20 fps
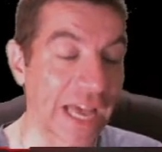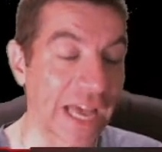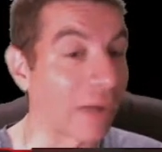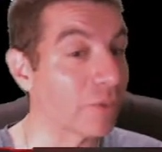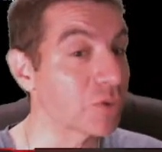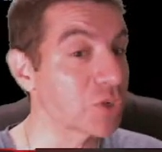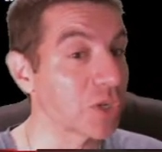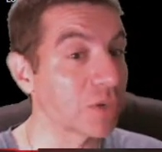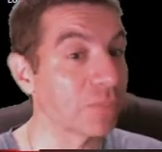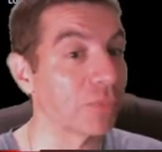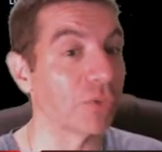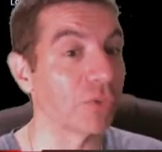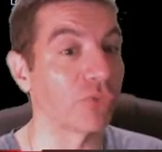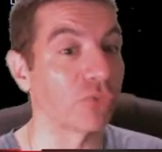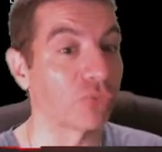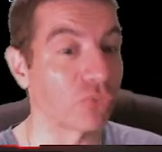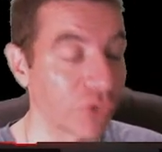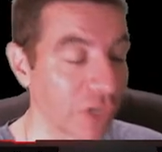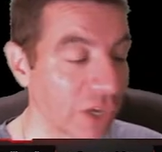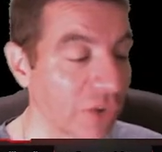I was going to put
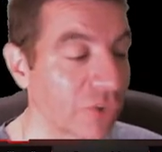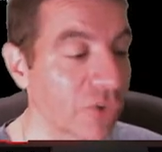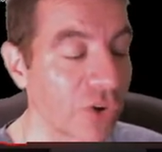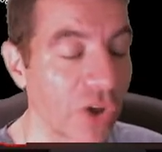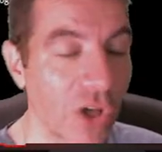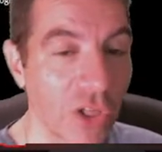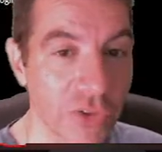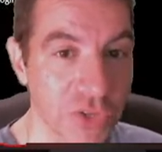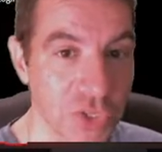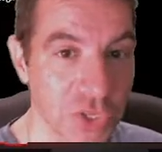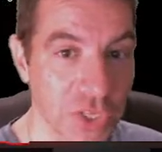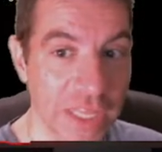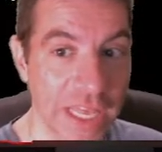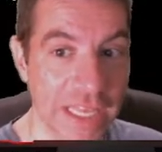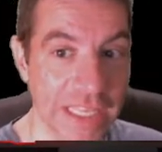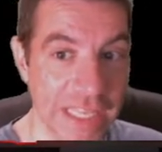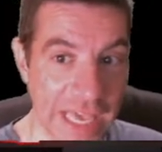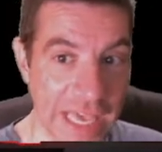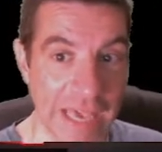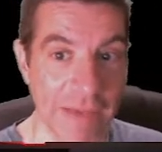$300 on
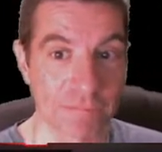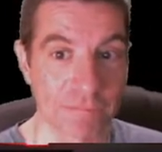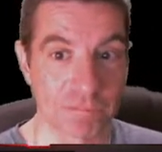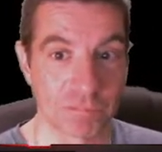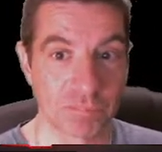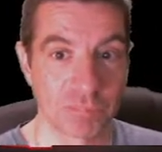that game.